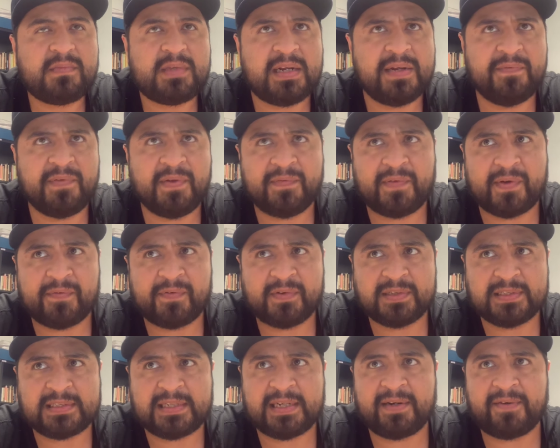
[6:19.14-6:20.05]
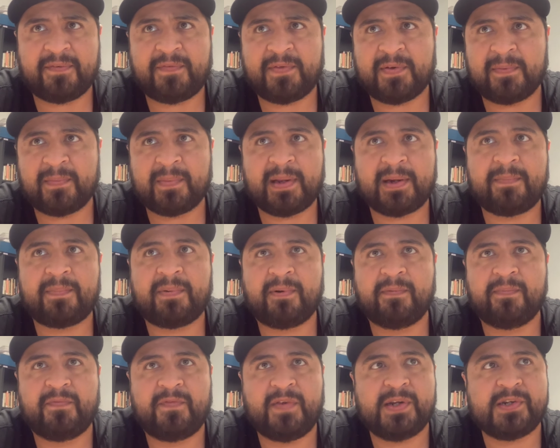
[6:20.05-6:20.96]
If you've ever seen a film like
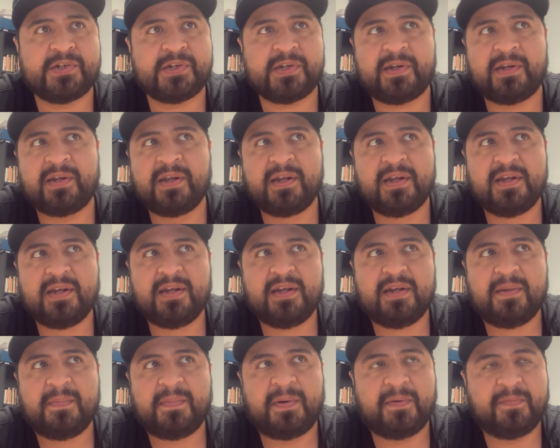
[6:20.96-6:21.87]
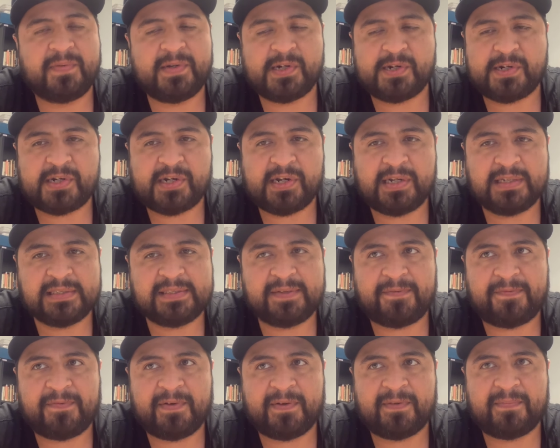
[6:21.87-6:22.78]
Pulp Fiction is
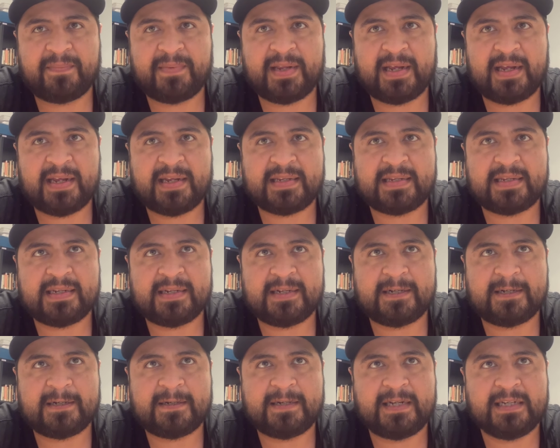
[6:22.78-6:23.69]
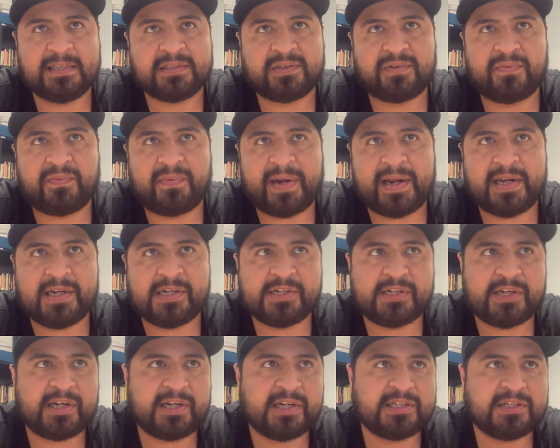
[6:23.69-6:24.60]
a film that is
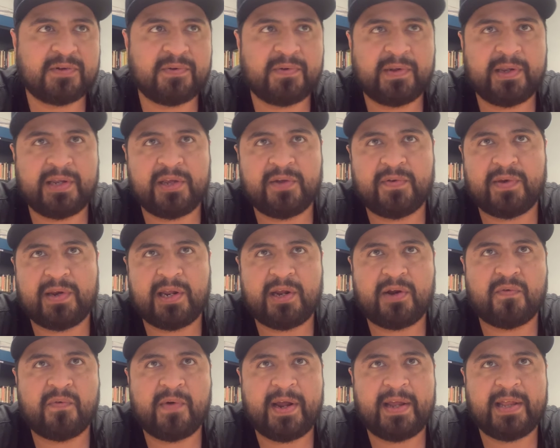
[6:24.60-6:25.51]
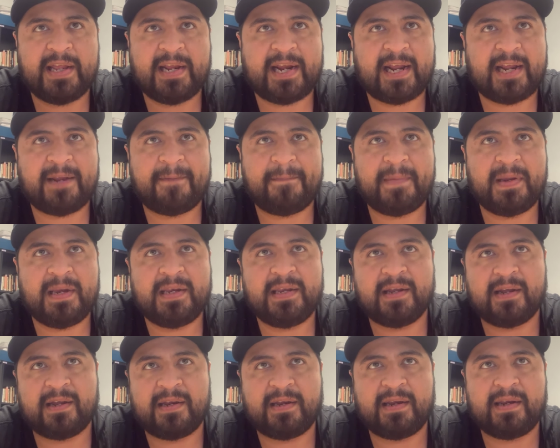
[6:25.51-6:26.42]
arranged in a totally unique way that hadn't been
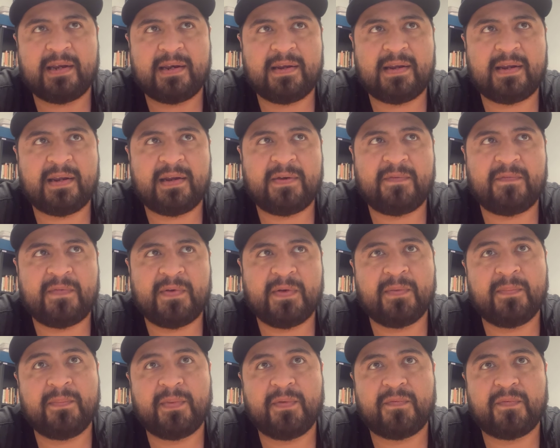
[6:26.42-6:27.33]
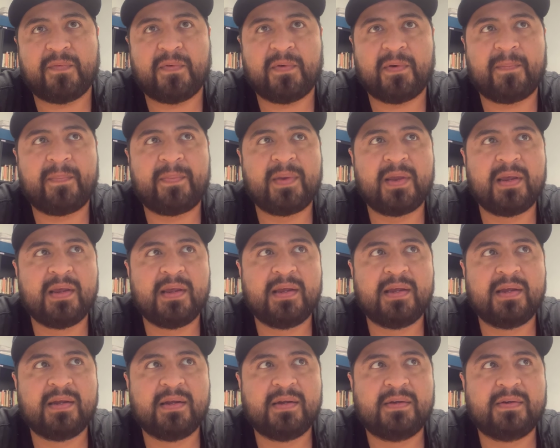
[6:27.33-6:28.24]
done in film before.
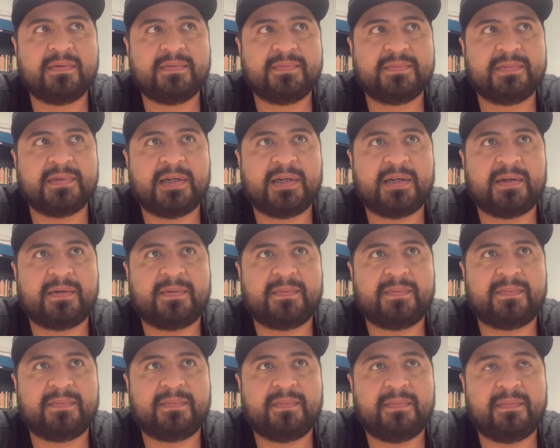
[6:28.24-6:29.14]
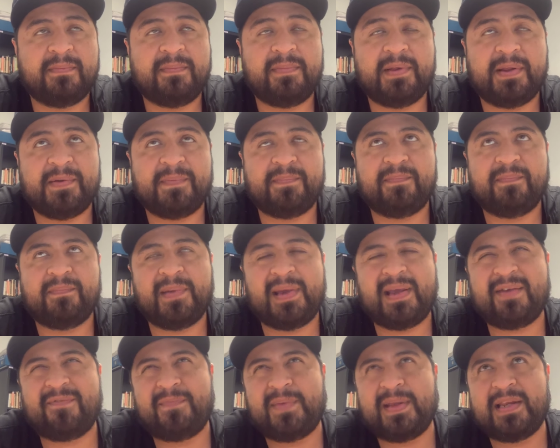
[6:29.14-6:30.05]
It
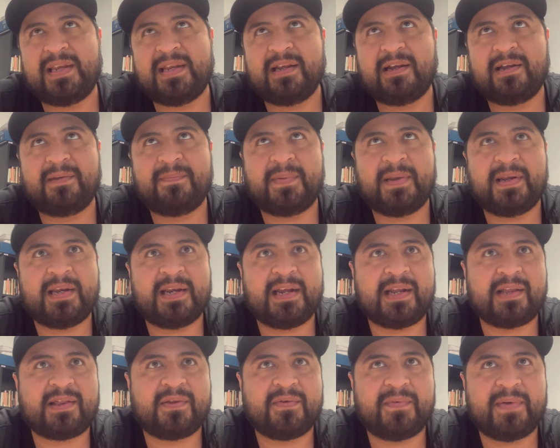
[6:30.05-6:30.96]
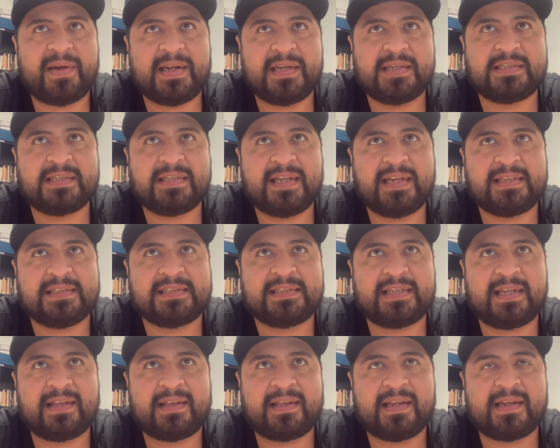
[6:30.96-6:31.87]
may have been done, but not the way to the
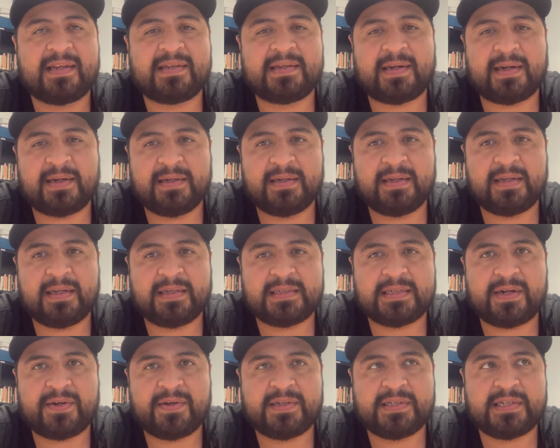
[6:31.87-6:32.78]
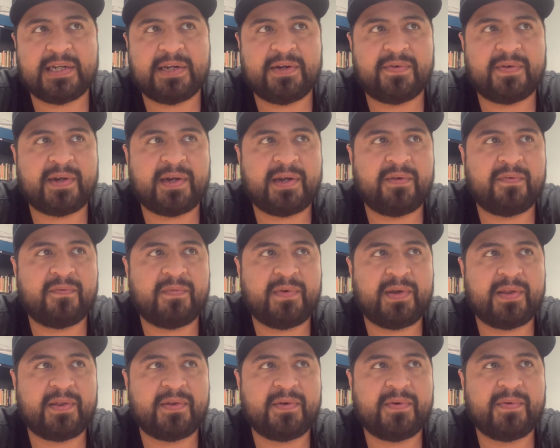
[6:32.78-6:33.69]
extent that Tarantino kind of
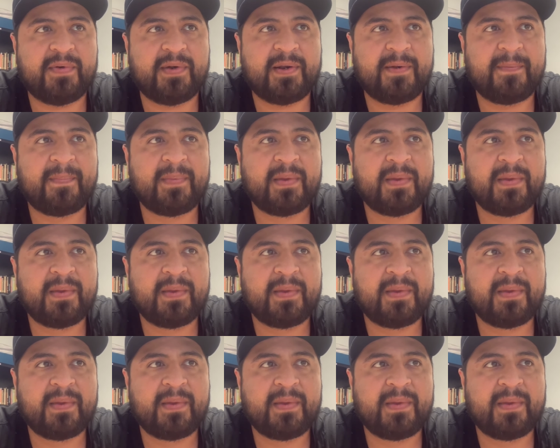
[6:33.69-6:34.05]
went through it.